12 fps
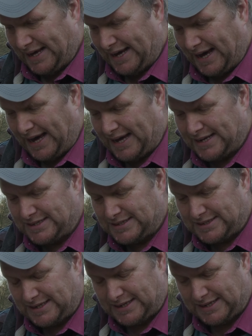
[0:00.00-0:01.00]
And
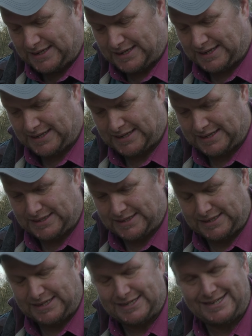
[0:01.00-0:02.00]
the
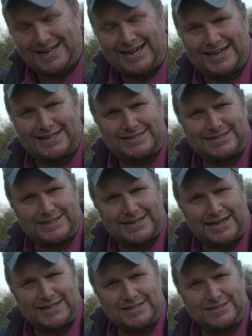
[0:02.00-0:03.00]
Yenet
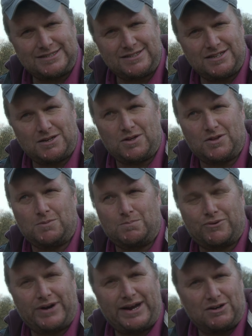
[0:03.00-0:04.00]
and the
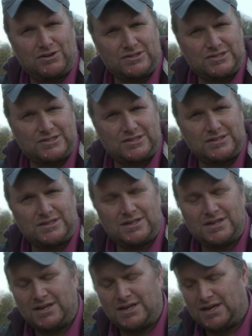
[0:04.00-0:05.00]
praost
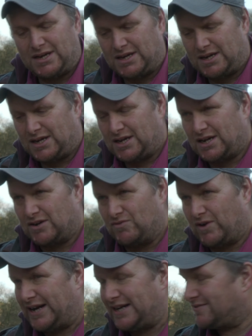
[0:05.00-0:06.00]

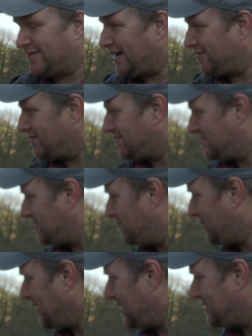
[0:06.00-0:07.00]
ride around the
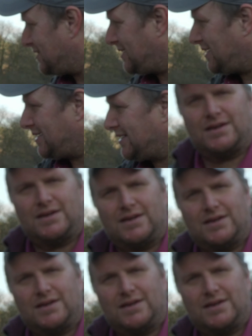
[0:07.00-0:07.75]
place here.